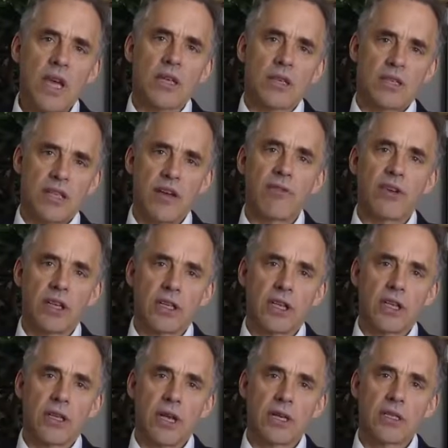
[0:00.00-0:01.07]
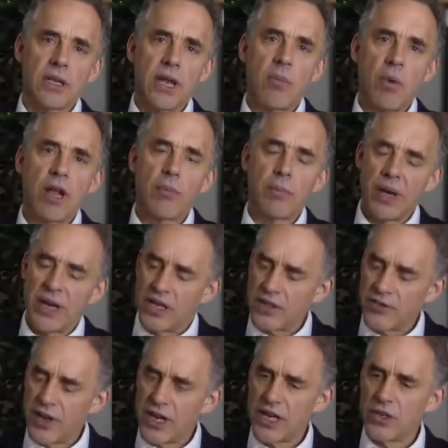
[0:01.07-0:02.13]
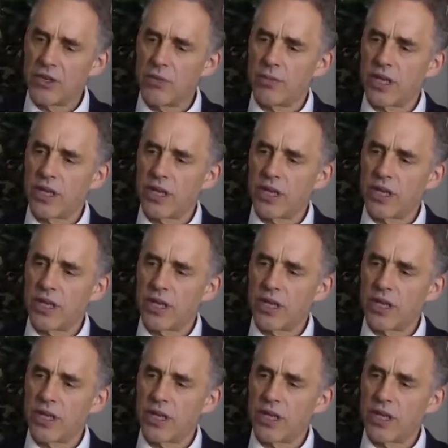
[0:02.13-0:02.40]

Yes, definitely. But it's funny too,